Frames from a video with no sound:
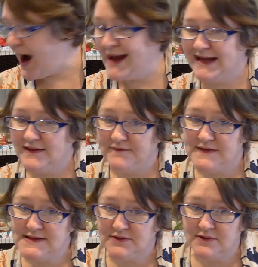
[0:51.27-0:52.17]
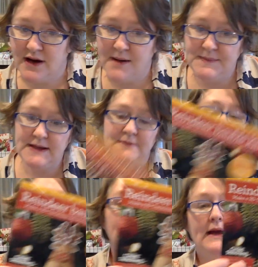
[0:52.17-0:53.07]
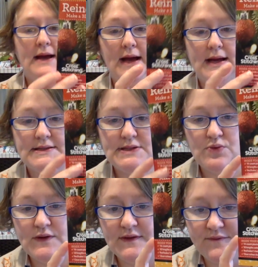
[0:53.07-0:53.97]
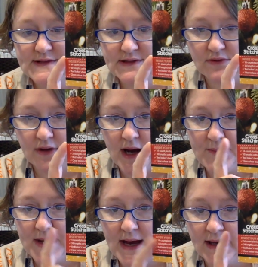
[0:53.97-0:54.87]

I get the physical copy. And so with the physical copy,